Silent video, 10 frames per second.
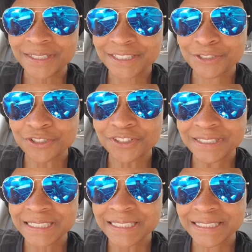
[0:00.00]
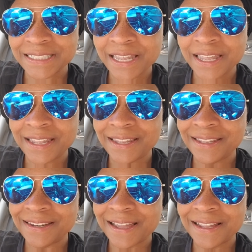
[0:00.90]
your girl Tilisa Kay
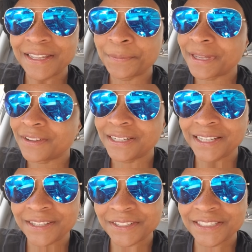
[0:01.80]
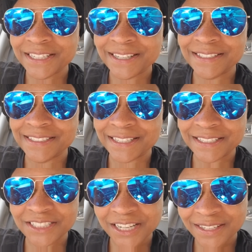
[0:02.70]
and I am out here chat
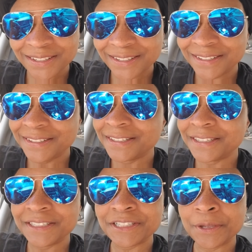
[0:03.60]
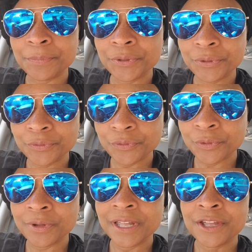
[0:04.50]
chat checking in. It is a
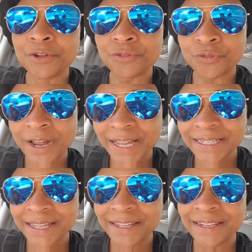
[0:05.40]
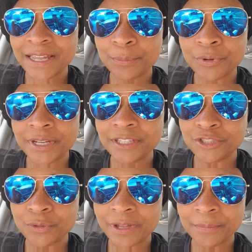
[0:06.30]
beautiful Friday and I pray that
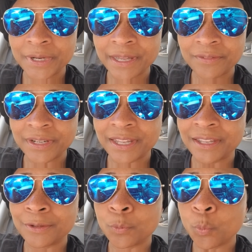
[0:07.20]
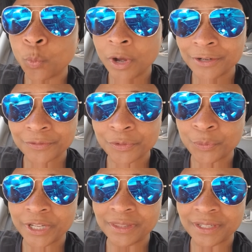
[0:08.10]
you have been having a wonderful
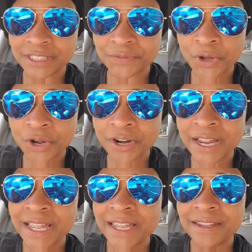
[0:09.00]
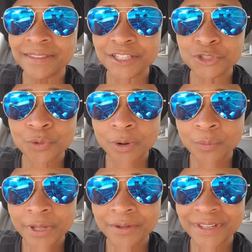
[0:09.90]
week thus far and that you are
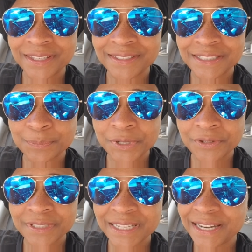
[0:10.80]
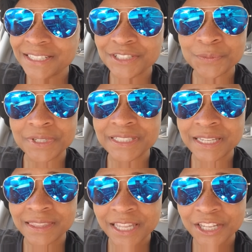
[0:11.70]
well and good spirits. And I just want to
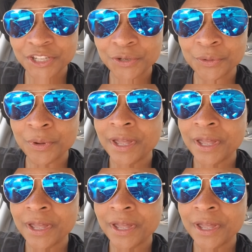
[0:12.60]
say thank you